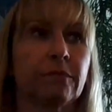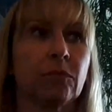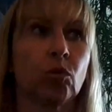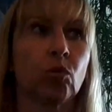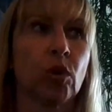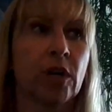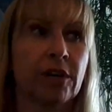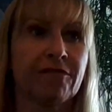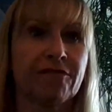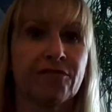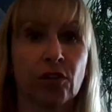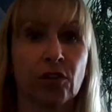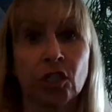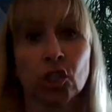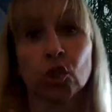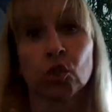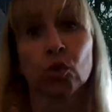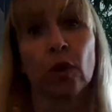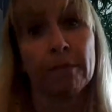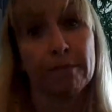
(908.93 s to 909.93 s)

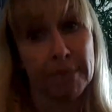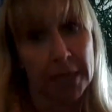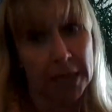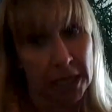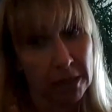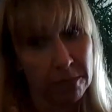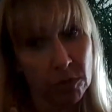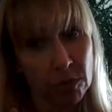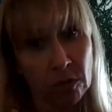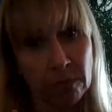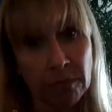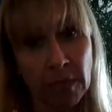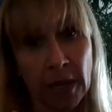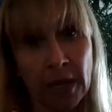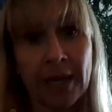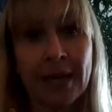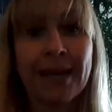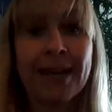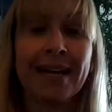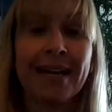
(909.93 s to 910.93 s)
workforce to a
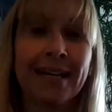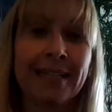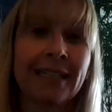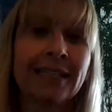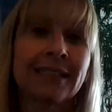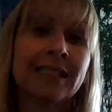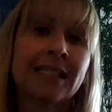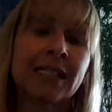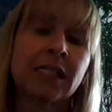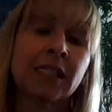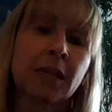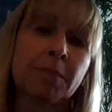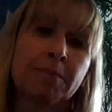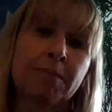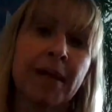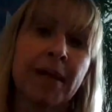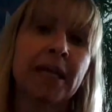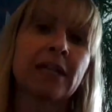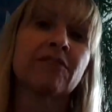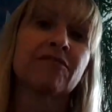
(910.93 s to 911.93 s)
minimum and
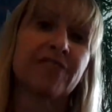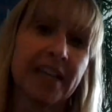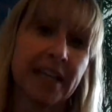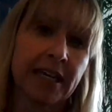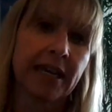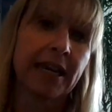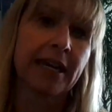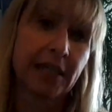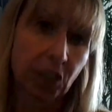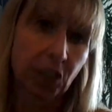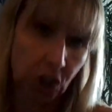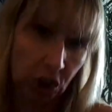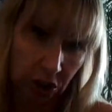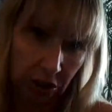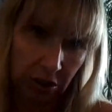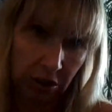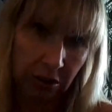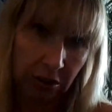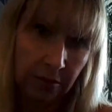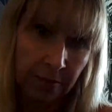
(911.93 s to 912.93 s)
anticipate
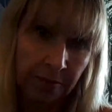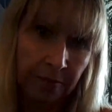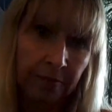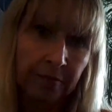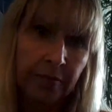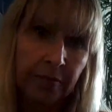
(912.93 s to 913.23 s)
vacation